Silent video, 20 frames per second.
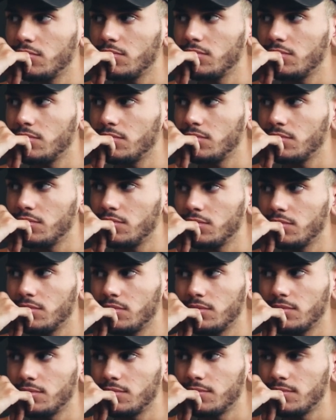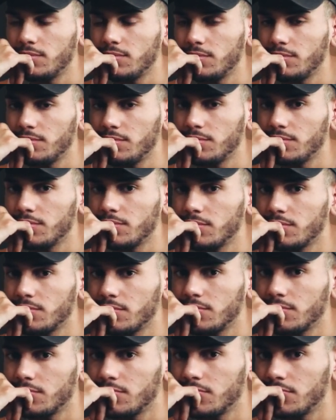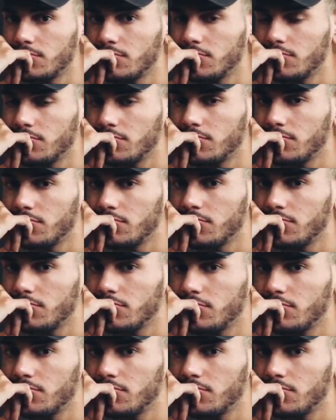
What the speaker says: (not speaking)